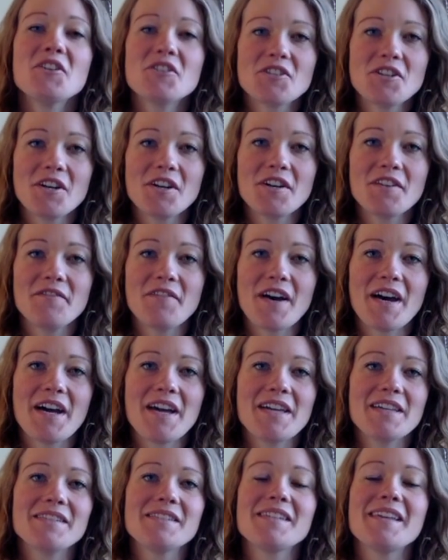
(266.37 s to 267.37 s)
share
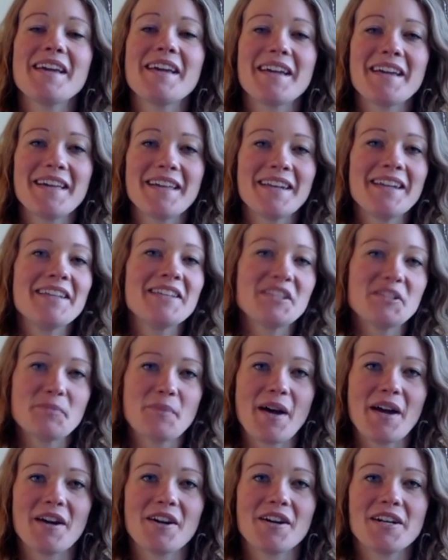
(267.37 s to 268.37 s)
advice, and
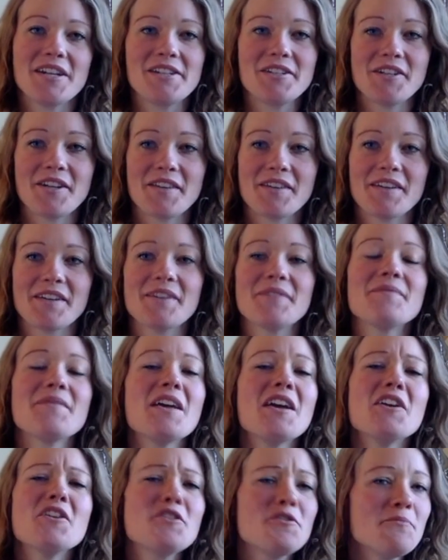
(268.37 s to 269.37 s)
inspire each other.
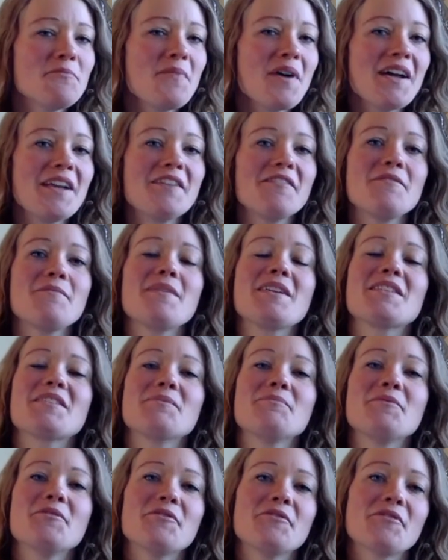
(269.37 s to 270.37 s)
You might even make
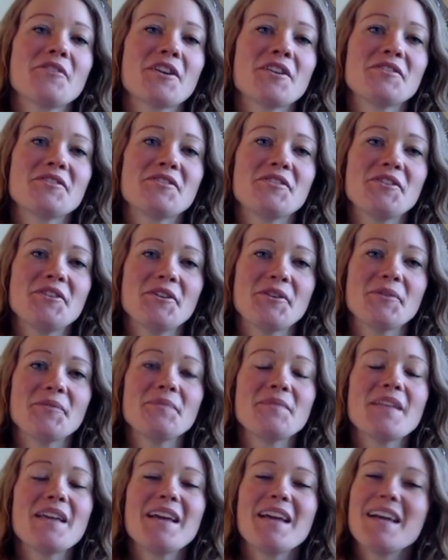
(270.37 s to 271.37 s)
some new friends too.
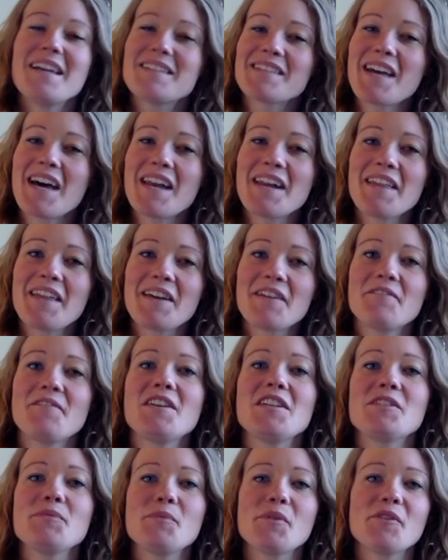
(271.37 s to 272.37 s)
It's kind of like
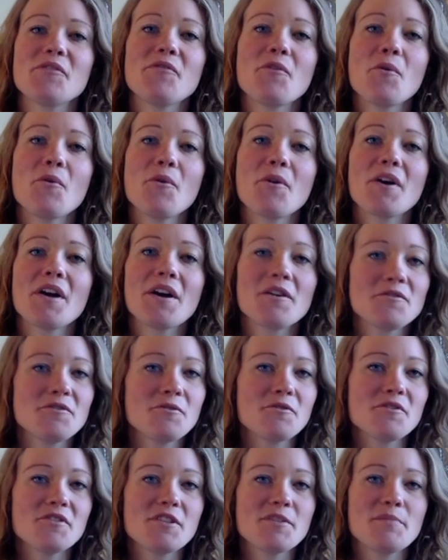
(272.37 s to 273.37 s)
Facebook for
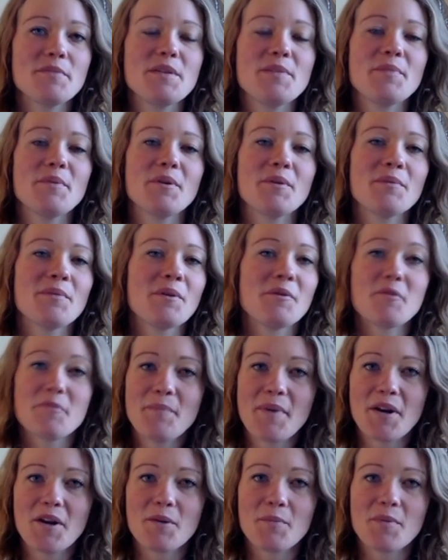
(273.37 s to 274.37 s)
outdoorsy people, but
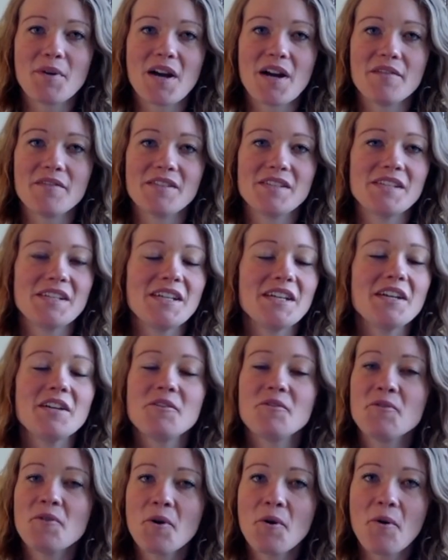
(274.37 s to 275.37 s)
with better privacy,
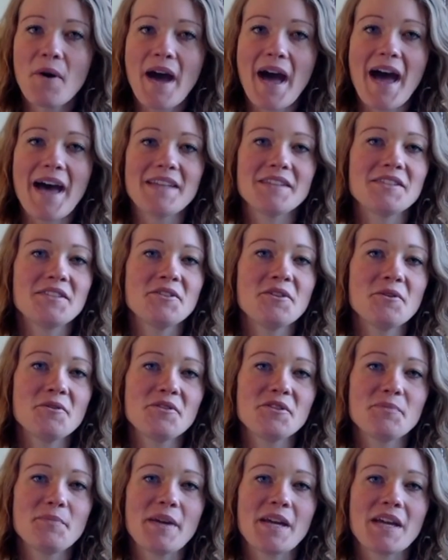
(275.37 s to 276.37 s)
no ads, no
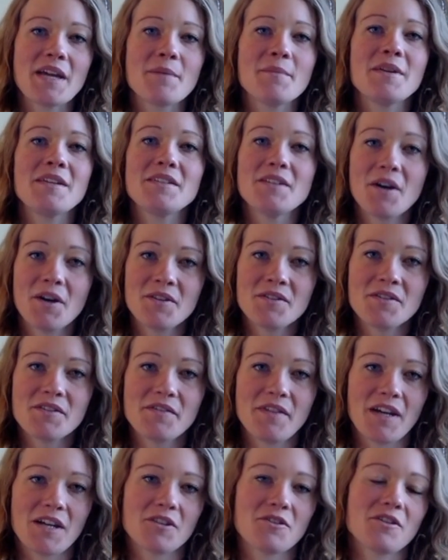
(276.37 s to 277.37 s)
spam, and tons
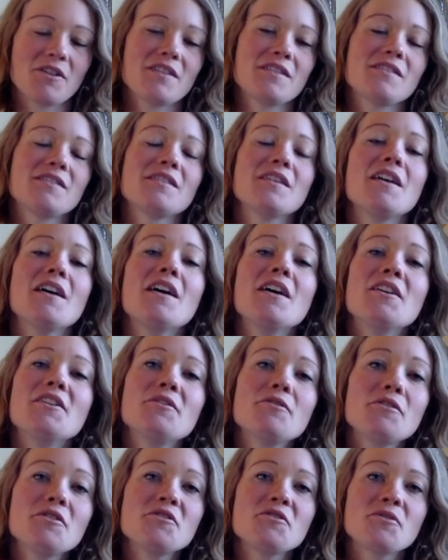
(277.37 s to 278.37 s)
of extras.
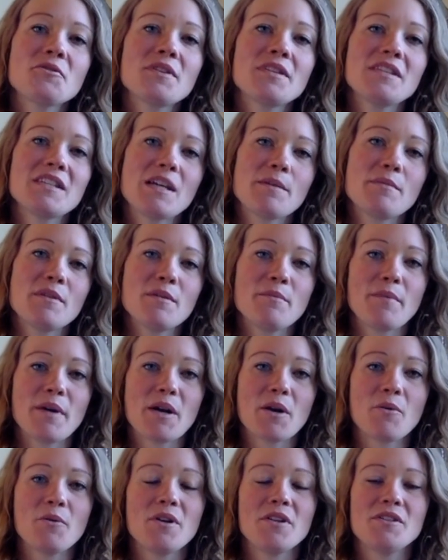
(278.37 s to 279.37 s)
You can join Summit
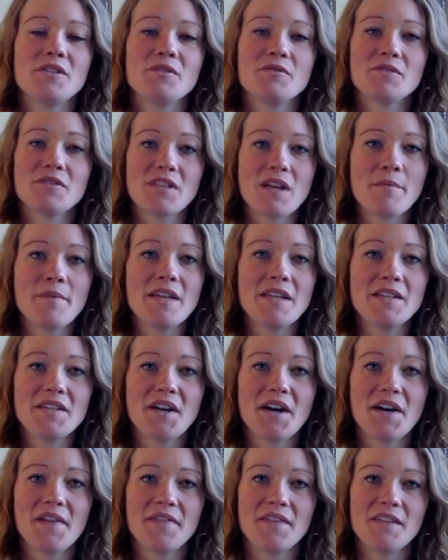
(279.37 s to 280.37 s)
by going to
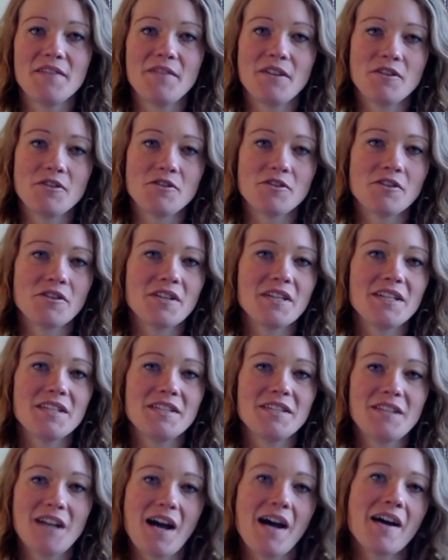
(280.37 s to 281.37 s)

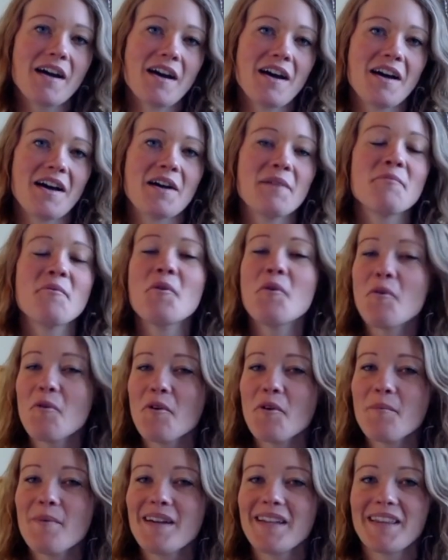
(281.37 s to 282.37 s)
summit.theadventurejunkies.com
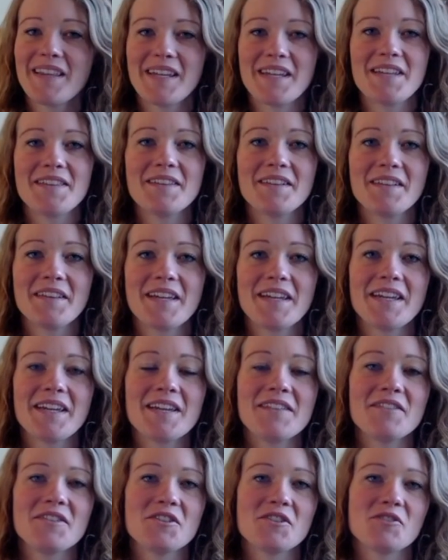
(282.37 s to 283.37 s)
or by clicking the link
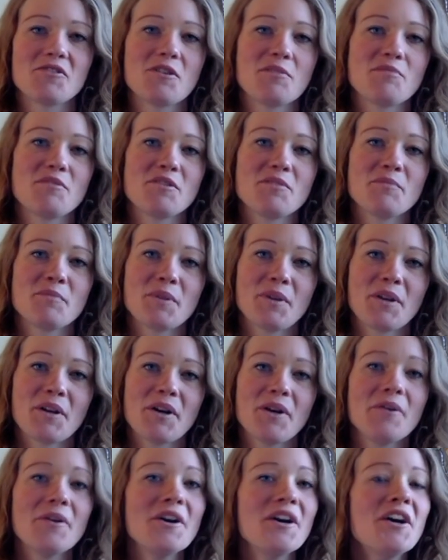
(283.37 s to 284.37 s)
in the description
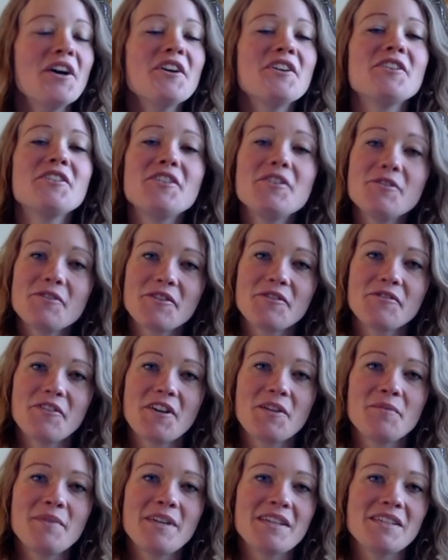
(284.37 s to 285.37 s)
below. You can
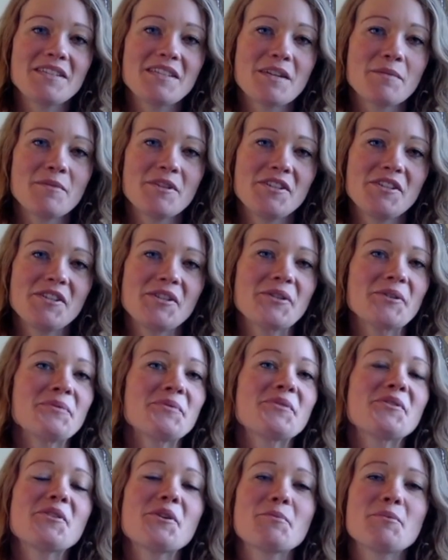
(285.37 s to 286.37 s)
find me in Summit
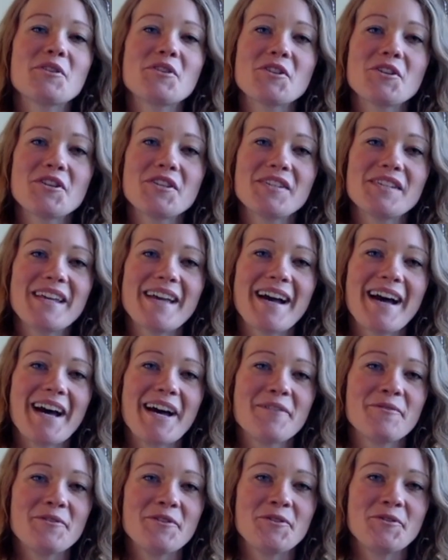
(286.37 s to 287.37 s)
too, so be sure to say
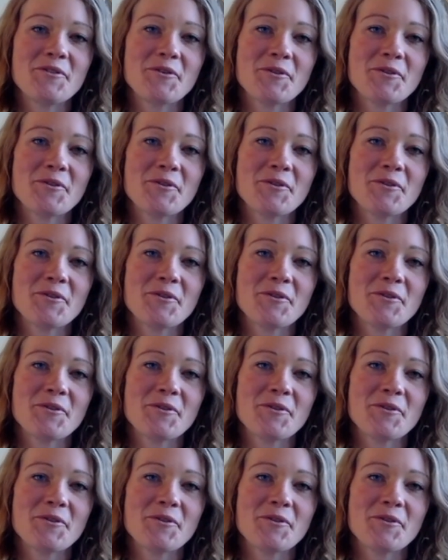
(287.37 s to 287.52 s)
hi when you